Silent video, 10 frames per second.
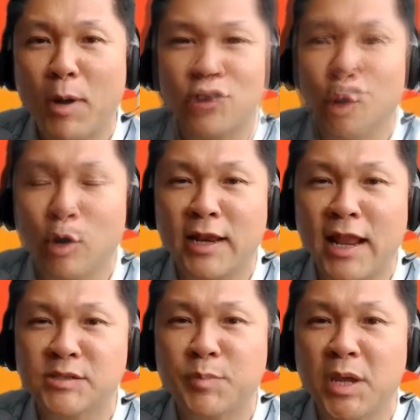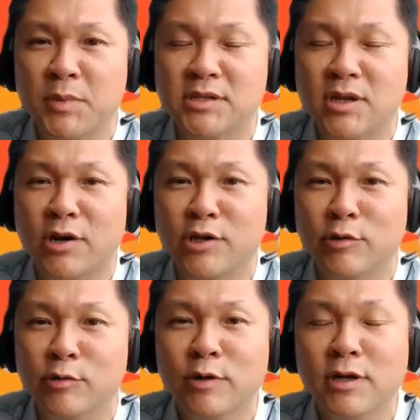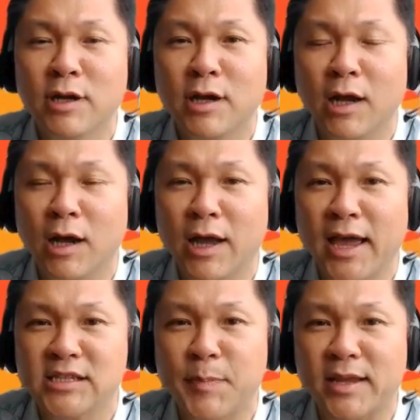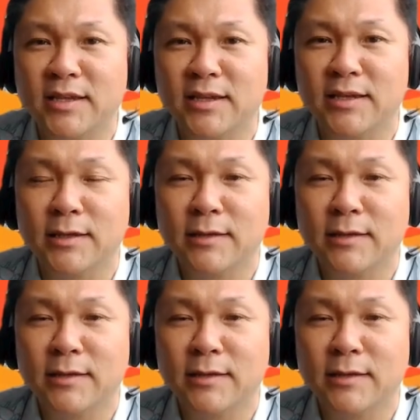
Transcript: much or less payments are you expecting?